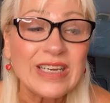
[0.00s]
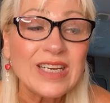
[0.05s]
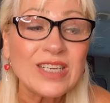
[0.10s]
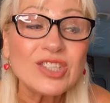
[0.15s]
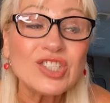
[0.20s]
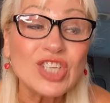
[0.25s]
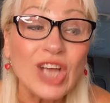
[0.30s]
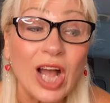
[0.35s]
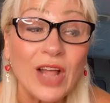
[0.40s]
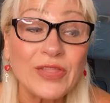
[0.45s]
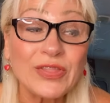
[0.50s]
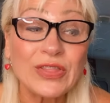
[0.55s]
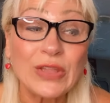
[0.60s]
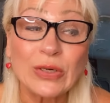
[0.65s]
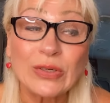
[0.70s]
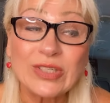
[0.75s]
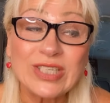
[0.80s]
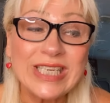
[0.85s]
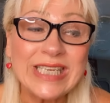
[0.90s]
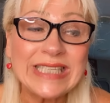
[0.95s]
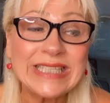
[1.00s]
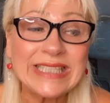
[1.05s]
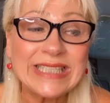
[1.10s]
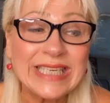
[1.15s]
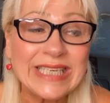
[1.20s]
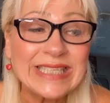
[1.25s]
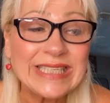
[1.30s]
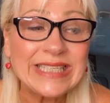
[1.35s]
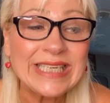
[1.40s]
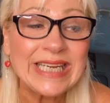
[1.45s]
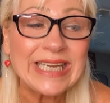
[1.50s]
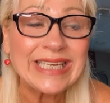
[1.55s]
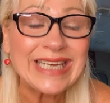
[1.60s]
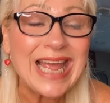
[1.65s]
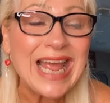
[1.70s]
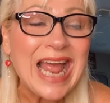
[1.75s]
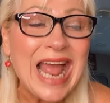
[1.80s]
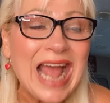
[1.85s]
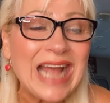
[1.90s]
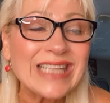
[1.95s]
John 13, 16,
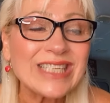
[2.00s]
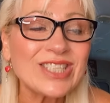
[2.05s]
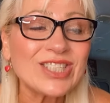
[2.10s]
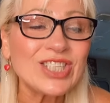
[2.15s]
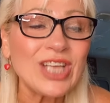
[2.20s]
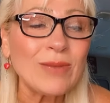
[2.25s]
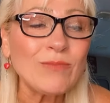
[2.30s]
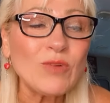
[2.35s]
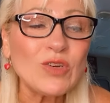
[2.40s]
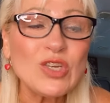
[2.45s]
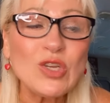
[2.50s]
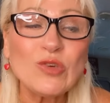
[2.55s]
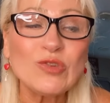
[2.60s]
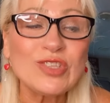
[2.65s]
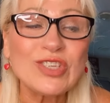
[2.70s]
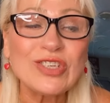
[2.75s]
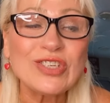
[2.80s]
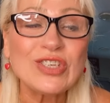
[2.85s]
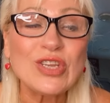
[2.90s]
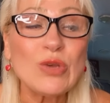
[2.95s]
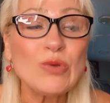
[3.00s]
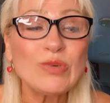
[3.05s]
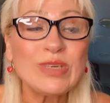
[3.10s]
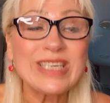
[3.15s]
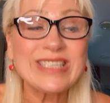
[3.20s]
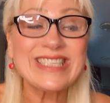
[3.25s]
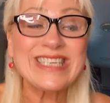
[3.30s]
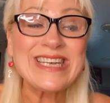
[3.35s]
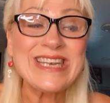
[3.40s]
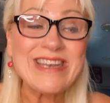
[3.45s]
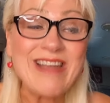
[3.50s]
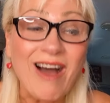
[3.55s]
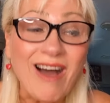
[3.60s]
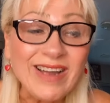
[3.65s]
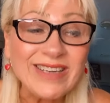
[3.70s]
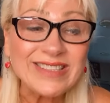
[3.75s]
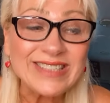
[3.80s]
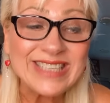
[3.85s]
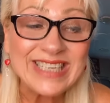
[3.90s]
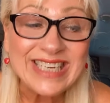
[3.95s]
and someone who's, who does
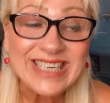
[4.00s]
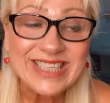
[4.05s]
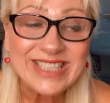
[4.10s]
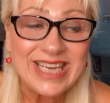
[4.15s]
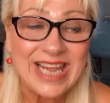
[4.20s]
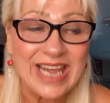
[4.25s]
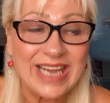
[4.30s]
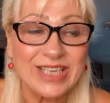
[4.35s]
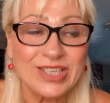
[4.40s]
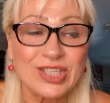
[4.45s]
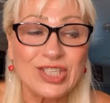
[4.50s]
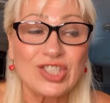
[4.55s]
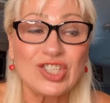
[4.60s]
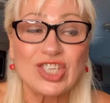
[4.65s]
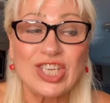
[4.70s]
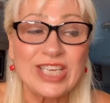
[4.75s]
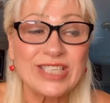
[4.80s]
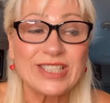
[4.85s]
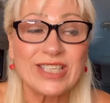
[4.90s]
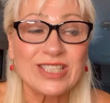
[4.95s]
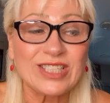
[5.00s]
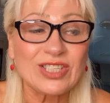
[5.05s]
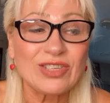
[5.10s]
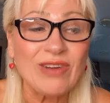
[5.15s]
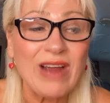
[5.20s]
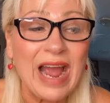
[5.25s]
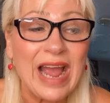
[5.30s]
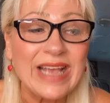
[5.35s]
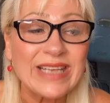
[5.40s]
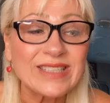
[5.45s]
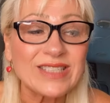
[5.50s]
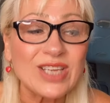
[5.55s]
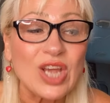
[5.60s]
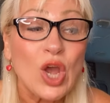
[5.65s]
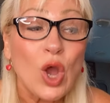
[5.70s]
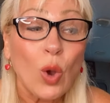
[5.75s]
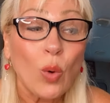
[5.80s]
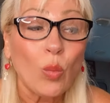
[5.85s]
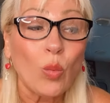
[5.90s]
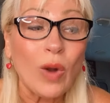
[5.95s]
not dictate to Jesus Christ
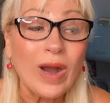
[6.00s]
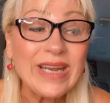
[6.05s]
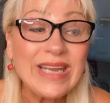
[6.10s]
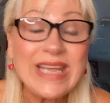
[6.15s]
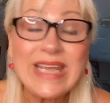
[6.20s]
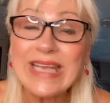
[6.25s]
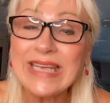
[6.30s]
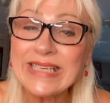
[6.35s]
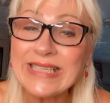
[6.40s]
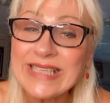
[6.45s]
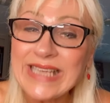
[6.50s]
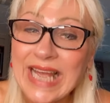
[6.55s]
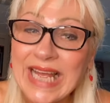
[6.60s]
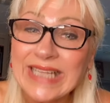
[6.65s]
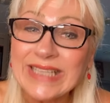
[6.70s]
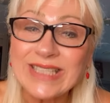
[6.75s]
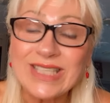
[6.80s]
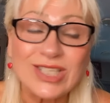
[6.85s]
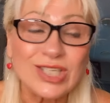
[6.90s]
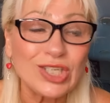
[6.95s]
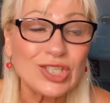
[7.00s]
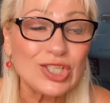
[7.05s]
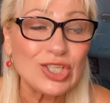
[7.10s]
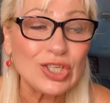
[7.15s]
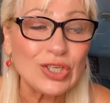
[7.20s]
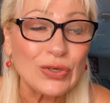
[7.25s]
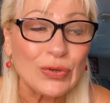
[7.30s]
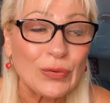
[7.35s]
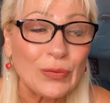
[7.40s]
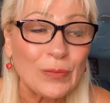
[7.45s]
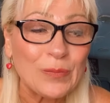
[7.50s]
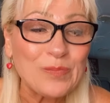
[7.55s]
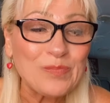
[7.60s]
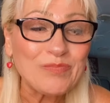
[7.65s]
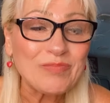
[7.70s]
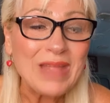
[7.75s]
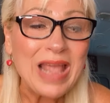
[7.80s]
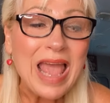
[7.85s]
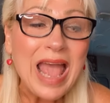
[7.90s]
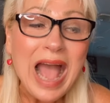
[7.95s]
what he intends to do.
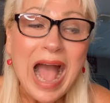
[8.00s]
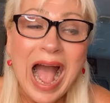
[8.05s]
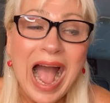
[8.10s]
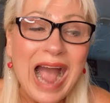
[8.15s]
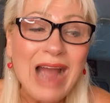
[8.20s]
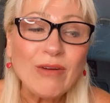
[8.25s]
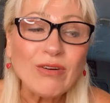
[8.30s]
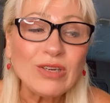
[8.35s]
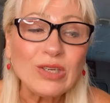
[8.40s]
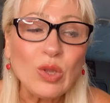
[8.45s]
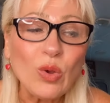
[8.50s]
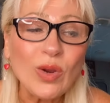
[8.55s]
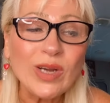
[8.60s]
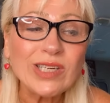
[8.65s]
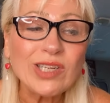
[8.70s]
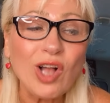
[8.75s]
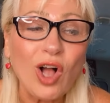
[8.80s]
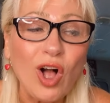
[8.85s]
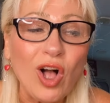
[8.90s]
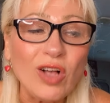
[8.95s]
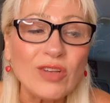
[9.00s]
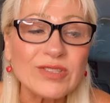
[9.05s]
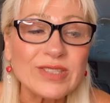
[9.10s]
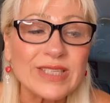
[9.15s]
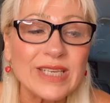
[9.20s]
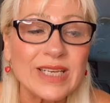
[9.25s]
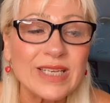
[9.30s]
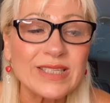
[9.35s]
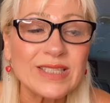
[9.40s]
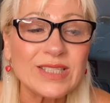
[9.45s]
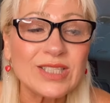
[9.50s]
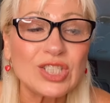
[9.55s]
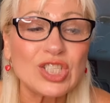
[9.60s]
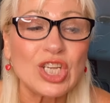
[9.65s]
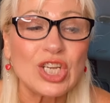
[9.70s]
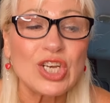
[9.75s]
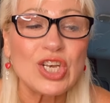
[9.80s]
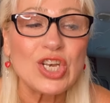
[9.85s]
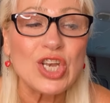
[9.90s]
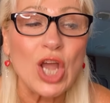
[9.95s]
Our Lord calls us
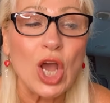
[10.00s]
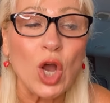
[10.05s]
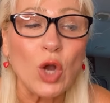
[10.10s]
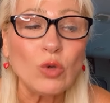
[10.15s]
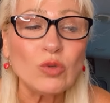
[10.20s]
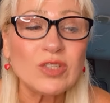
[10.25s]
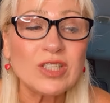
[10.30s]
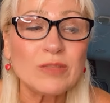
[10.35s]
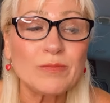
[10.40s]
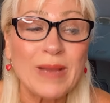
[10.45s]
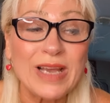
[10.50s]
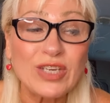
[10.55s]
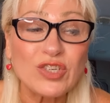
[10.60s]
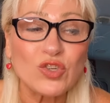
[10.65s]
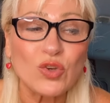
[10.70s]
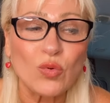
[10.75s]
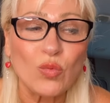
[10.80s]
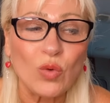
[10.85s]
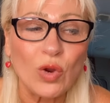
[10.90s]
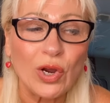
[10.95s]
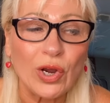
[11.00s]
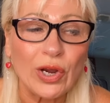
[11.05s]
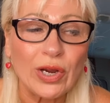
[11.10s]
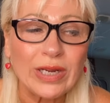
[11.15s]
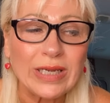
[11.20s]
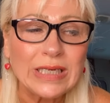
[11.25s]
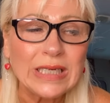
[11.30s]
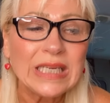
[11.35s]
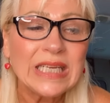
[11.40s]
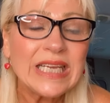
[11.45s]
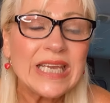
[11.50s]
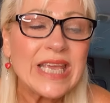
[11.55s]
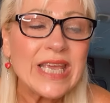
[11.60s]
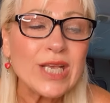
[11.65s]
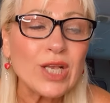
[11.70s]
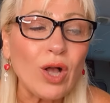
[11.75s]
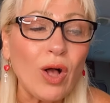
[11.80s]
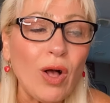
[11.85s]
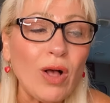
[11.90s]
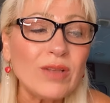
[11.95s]
to no special work, He
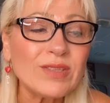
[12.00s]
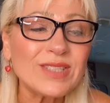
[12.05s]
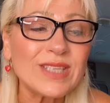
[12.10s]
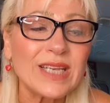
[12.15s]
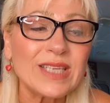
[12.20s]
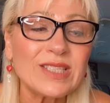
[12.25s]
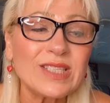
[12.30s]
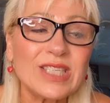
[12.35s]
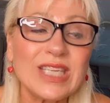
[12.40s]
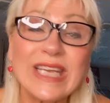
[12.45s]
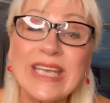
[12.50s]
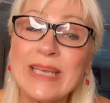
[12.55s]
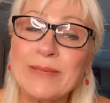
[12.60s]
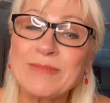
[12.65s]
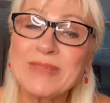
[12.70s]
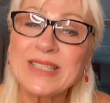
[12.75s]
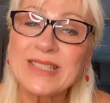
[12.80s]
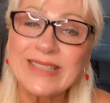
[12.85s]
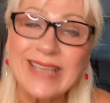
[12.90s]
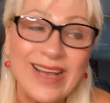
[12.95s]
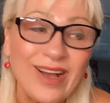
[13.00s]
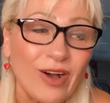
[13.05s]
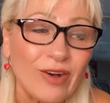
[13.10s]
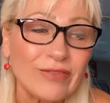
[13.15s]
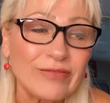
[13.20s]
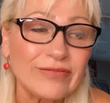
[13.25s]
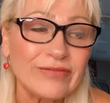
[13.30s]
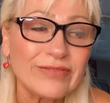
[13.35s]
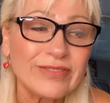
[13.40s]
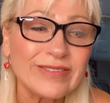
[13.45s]
calls us to Himself.